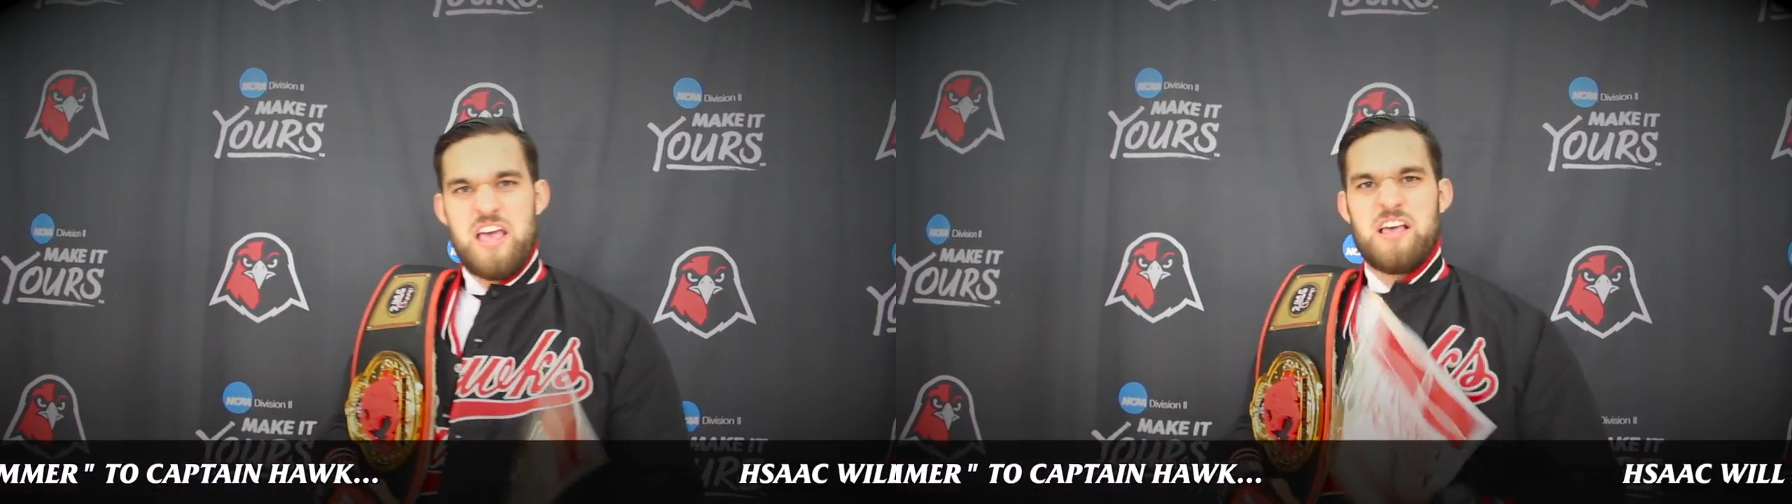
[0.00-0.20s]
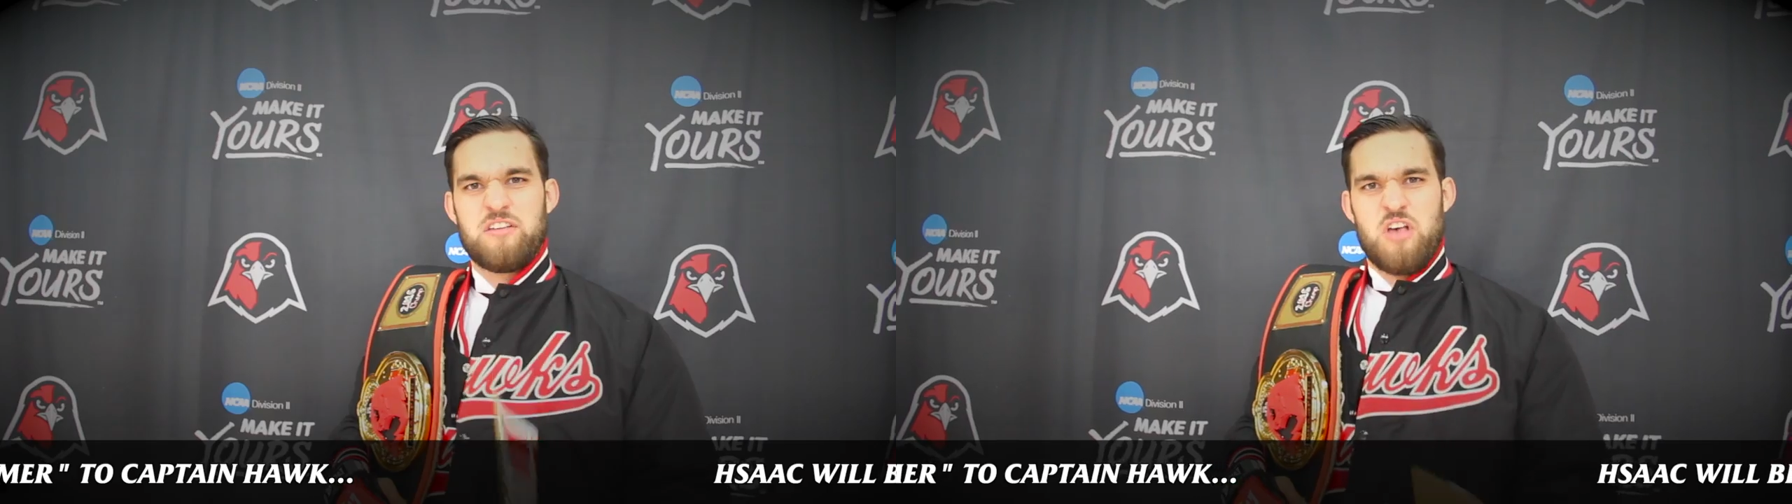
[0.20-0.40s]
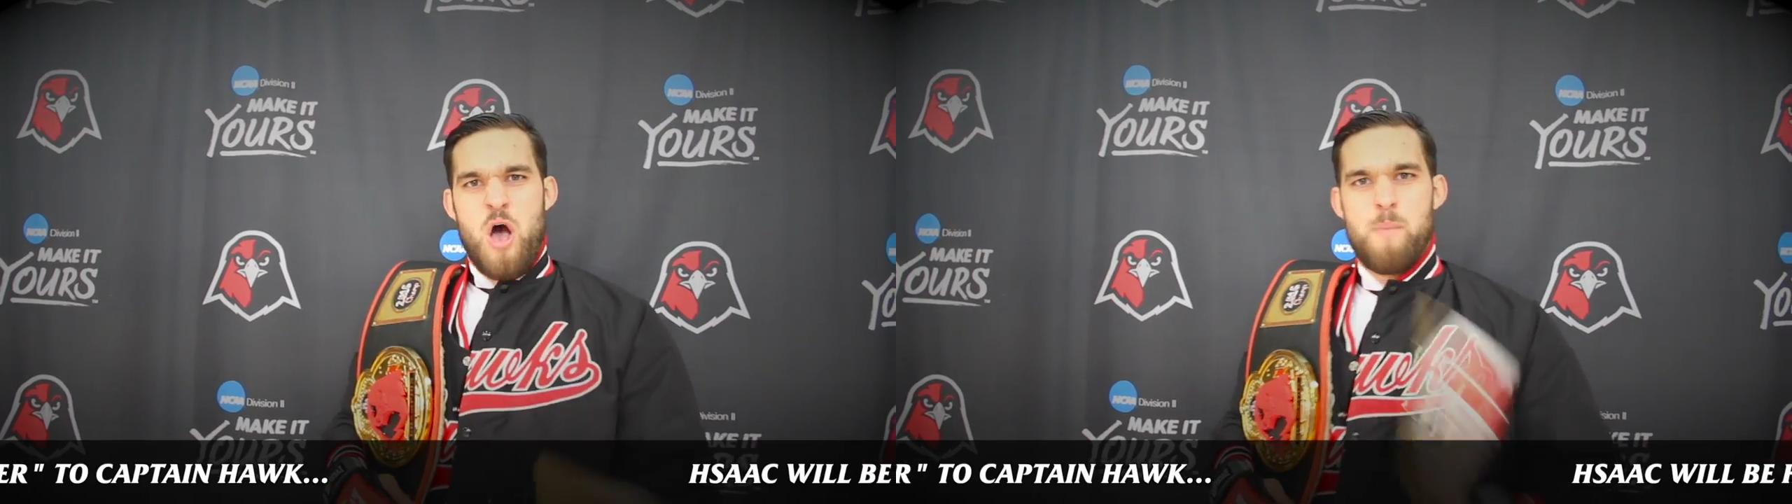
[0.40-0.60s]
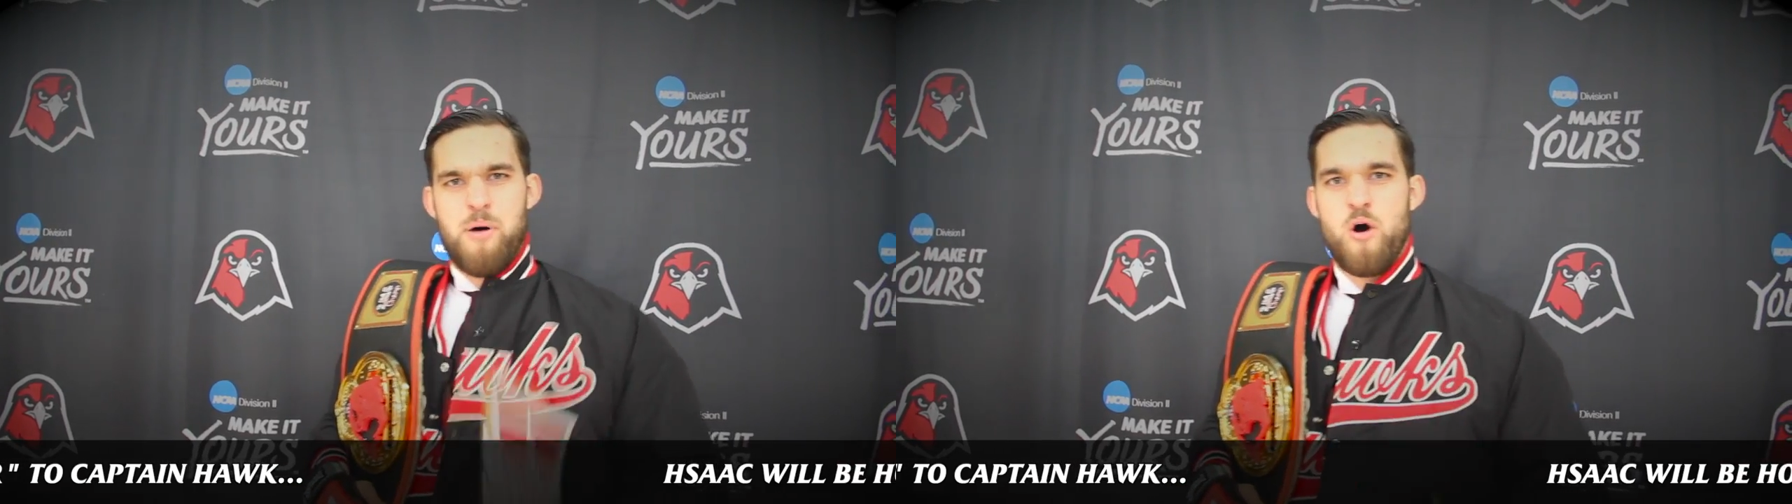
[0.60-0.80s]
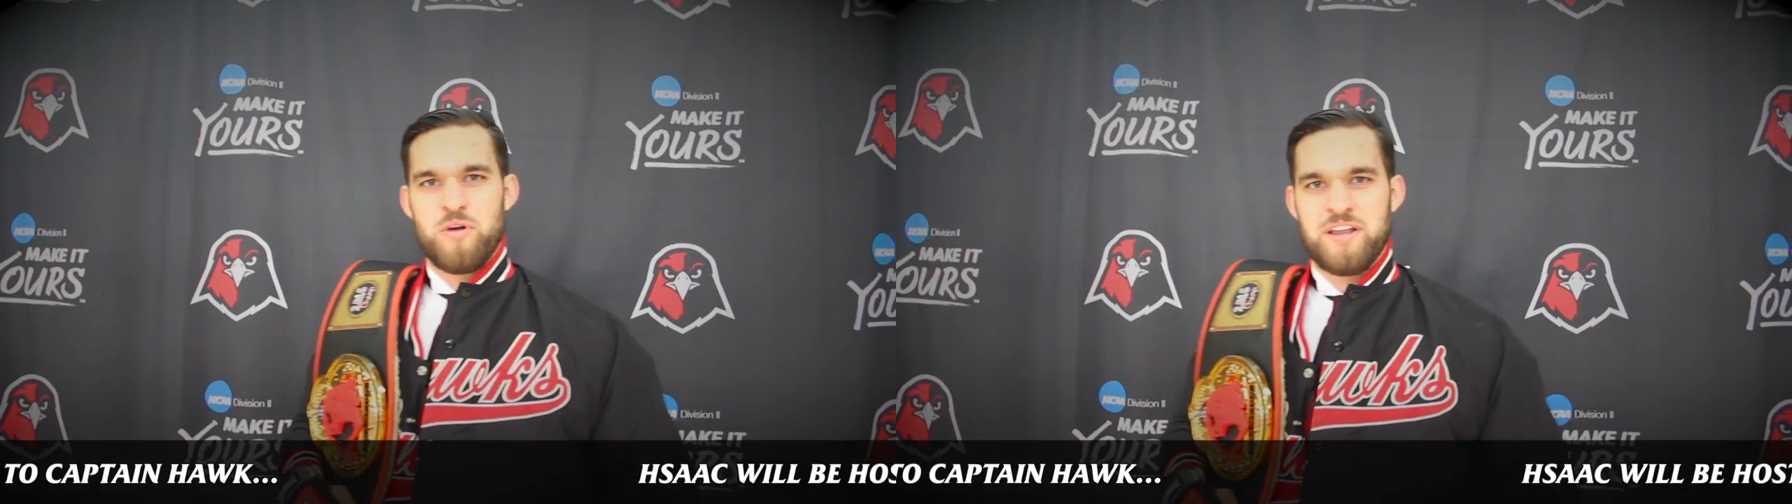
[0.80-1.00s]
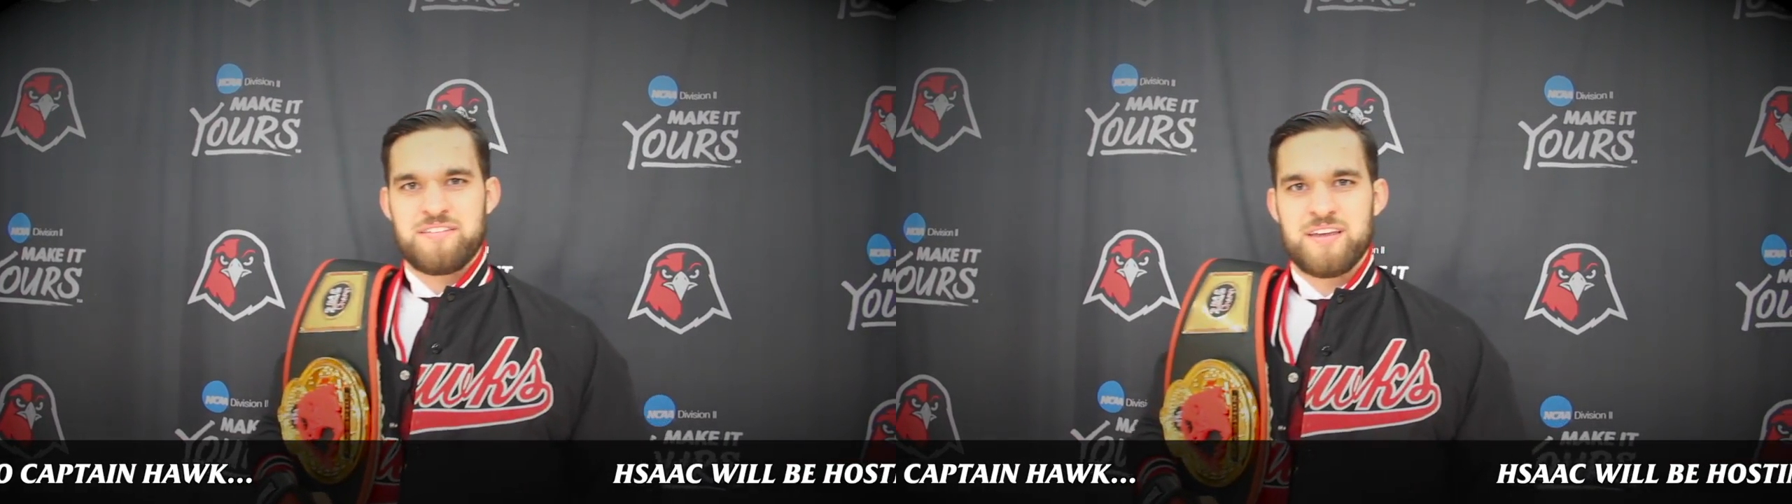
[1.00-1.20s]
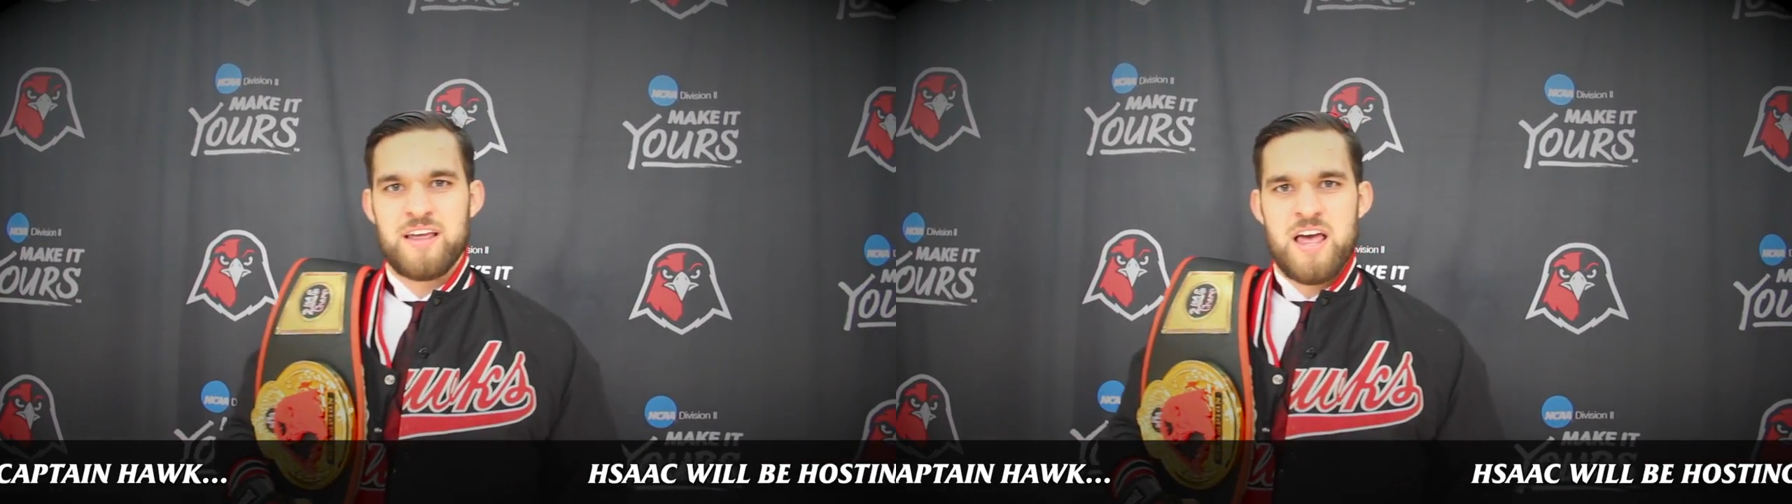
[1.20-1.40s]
his opponent.